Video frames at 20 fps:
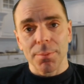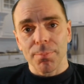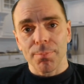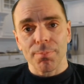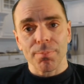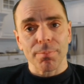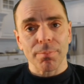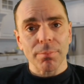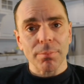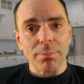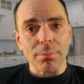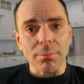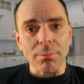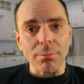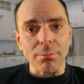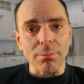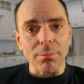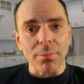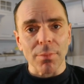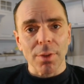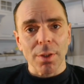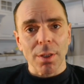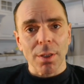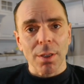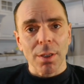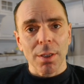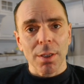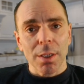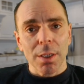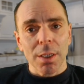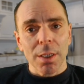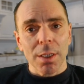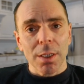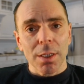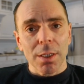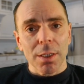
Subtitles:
(silence)